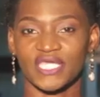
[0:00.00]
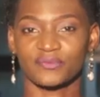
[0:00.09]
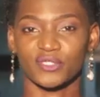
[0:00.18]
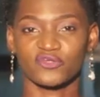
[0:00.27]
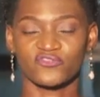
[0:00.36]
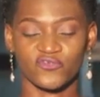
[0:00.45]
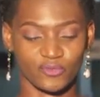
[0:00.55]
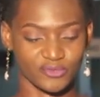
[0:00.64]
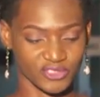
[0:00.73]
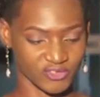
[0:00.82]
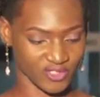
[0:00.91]
coming in
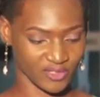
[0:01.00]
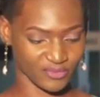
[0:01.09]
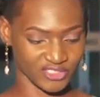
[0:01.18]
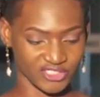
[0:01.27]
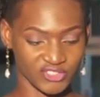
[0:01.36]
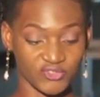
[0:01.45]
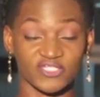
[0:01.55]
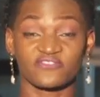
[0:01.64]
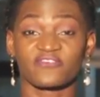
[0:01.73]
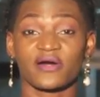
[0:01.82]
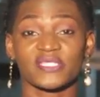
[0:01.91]
from Ntungamo District,
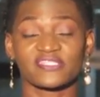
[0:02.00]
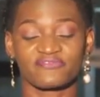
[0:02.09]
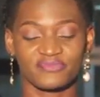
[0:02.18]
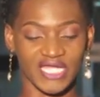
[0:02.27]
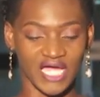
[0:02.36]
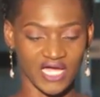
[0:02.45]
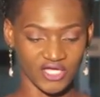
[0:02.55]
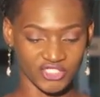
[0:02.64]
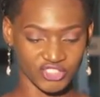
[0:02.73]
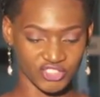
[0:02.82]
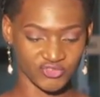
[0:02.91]
farmers have been
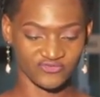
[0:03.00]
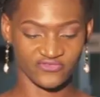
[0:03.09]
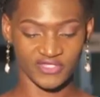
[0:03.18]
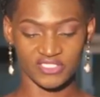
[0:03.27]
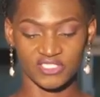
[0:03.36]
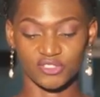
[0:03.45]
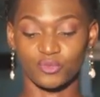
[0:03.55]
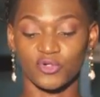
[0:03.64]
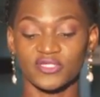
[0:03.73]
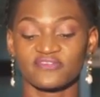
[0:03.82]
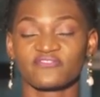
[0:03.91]
urged to invest in
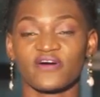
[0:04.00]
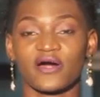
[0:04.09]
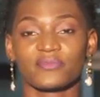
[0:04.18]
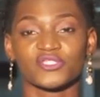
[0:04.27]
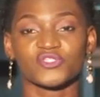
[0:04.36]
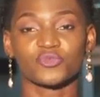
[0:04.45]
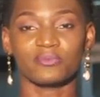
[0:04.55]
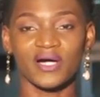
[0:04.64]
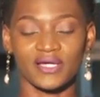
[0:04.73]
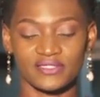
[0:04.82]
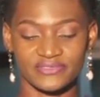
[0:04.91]
modern farming to
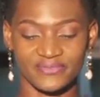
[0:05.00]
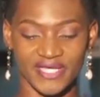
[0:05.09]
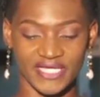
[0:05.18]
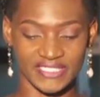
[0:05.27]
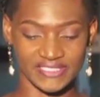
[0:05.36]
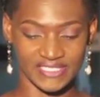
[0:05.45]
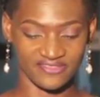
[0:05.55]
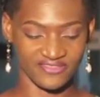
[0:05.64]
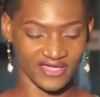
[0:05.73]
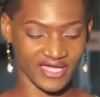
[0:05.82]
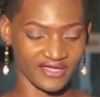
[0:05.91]
maximize
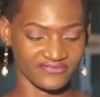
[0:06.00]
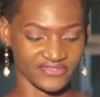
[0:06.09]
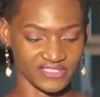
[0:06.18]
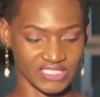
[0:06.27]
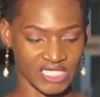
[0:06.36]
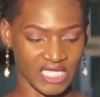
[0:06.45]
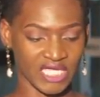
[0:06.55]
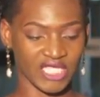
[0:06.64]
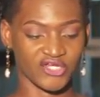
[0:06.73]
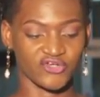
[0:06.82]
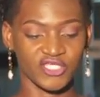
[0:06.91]
their harvest.
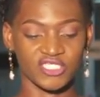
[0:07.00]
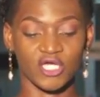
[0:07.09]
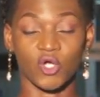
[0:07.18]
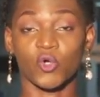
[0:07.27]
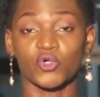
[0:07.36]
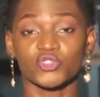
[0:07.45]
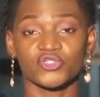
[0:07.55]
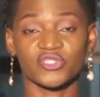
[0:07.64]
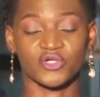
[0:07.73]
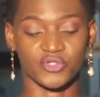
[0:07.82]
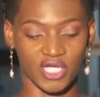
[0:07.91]
Henry Nyakojo,
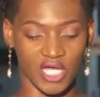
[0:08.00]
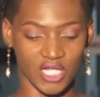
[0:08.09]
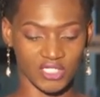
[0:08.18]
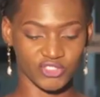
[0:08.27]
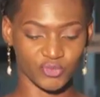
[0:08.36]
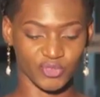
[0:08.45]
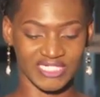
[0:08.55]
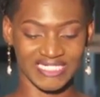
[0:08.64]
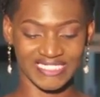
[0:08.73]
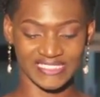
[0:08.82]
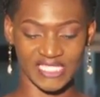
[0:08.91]
the agriculture
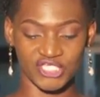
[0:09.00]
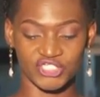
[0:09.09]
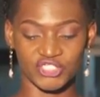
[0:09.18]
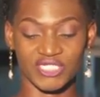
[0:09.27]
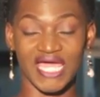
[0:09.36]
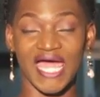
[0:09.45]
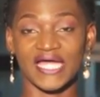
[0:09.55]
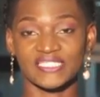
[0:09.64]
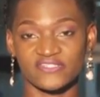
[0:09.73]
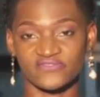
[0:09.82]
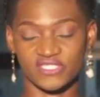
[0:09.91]
modernization
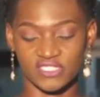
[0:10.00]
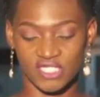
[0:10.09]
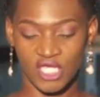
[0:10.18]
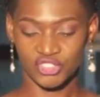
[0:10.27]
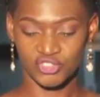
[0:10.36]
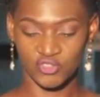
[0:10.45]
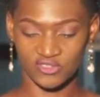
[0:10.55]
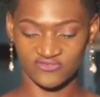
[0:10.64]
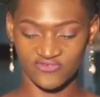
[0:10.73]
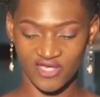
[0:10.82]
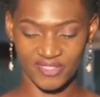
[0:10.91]
activist,
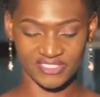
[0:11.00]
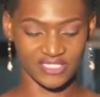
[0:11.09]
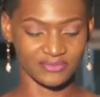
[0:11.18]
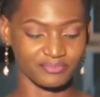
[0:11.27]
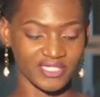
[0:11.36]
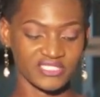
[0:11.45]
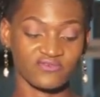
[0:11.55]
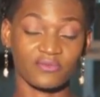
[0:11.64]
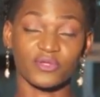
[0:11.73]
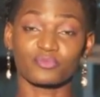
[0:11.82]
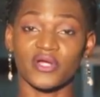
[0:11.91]
told farmers that best
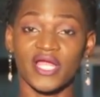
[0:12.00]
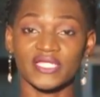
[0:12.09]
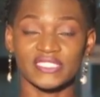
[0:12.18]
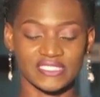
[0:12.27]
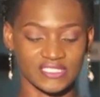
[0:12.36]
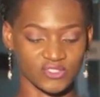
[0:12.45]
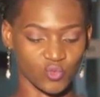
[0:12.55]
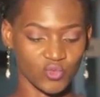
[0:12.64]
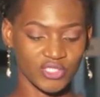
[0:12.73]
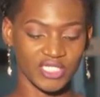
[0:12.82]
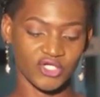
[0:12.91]
farming practices
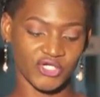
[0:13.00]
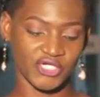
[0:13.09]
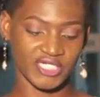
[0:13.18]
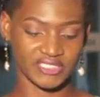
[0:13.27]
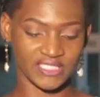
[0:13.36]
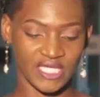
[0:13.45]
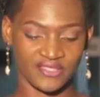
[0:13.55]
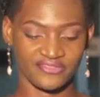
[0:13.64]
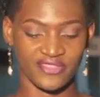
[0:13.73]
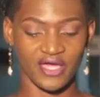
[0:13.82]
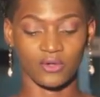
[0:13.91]
would increase
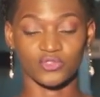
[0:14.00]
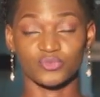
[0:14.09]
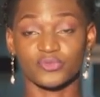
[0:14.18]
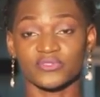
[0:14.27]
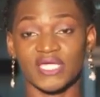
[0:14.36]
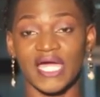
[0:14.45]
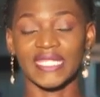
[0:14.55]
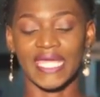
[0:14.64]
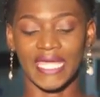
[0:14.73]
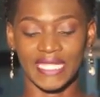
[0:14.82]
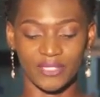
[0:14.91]
their output and
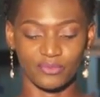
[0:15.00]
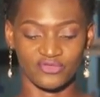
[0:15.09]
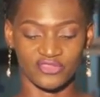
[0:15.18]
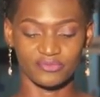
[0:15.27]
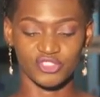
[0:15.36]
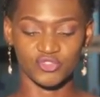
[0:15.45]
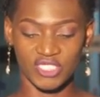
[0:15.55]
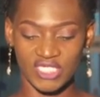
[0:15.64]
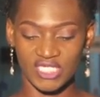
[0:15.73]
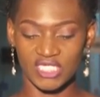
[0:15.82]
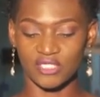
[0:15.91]
enable them to
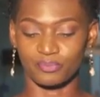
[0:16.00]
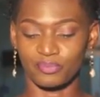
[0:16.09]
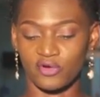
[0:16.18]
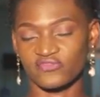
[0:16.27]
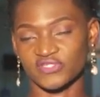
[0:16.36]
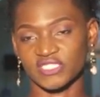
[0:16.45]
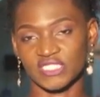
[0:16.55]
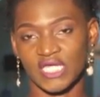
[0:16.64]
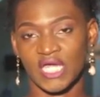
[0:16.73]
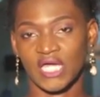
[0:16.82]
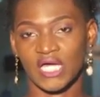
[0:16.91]
kick
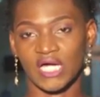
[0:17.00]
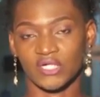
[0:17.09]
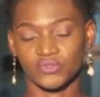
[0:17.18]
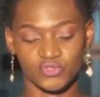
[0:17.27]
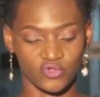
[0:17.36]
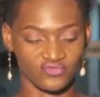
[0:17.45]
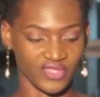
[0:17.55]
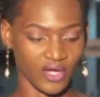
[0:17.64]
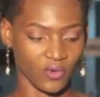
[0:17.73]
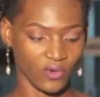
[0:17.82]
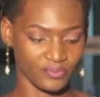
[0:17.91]
poverty out of
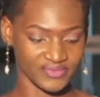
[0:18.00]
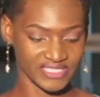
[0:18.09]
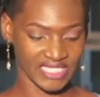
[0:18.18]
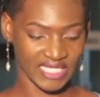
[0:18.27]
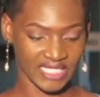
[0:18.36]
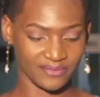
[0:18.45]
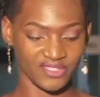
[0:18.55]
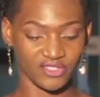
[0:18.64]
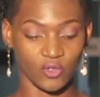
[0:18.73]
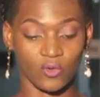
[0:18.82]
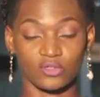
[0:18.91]
their homes. He
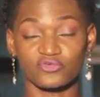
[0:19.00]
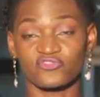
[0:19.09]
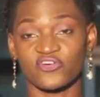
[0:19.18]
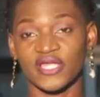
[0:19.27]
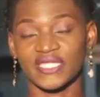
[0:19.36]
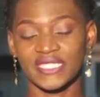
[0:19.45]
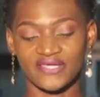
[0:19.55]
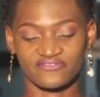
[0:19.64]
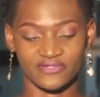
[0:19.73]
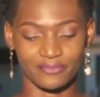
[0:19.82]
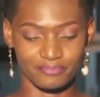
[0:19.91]
made the call on Friday
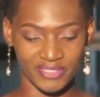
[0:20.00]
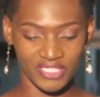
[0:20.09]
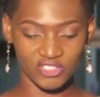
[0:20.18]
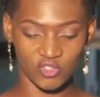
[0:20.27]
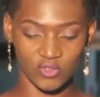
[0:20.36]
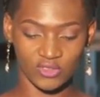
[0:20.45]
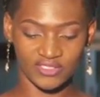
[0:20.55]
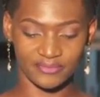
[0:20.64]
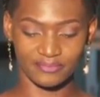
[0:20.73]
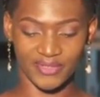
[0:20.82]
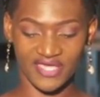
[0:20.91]
after being
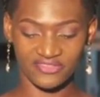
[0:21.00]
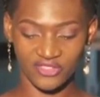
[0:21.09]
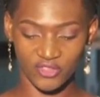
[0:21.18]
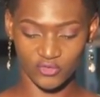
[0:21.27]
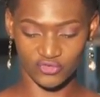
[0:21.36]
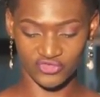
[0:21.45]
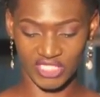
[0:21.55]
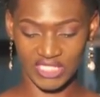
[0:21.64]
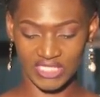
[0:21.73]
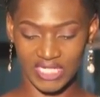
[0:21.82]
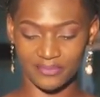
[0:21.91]
told by the youth
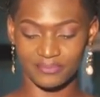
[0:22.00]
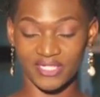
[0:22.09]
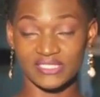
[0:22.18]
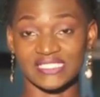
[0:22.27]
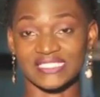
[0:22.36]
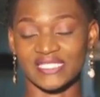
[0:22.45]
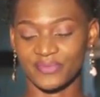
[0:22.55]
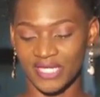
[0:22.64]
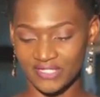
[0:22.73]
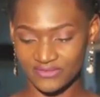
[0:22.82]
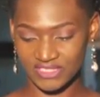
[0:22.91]
in Kabatsi
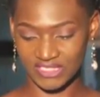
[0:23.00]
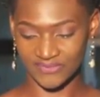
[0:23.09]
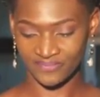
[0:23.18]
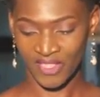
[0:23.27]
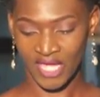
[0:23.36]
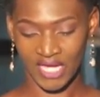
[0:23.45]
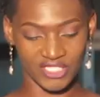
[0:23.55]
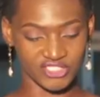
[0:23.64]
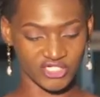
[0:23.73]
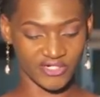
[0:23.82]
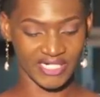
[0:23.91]
sub-county,
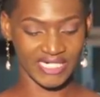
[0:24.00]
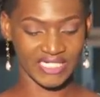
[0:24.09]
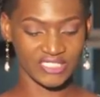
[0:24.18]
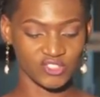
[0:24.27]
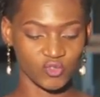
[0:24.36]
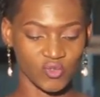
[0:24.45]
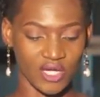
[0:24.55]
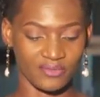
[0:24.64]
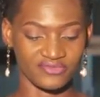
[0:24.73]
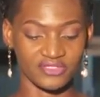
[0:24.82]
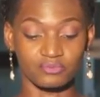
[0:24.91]
Kajara in
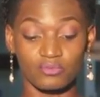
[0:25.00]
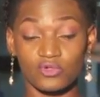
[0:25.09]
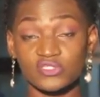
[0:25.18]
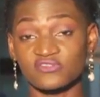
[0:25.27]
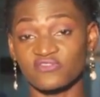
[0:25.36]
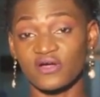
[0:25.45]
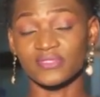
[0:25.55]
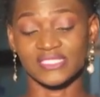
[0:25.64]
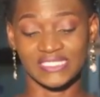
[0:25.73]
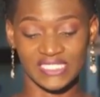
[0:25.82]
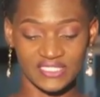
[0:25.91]
Ntungamo, that most
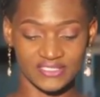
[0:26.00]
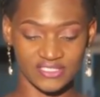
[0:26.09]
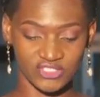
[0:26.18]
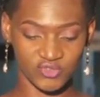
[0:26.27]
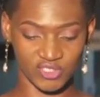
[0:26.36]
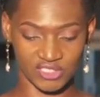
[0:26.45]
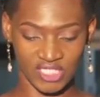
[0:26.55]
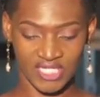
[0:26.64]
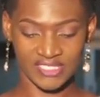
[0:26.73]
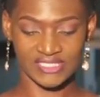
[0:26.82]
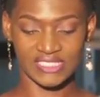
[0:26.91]
farmers in the district
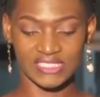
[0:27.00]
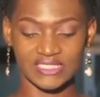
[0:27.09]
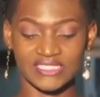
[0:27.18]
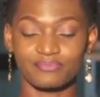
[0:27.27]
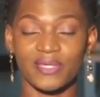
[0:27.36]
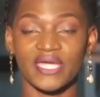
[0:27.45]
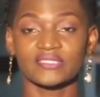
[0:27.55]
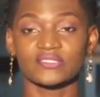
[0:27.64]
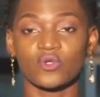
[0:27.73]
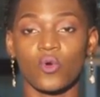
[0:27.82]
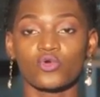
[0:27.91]
still
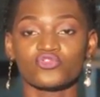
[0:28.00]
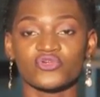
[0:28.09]
depended on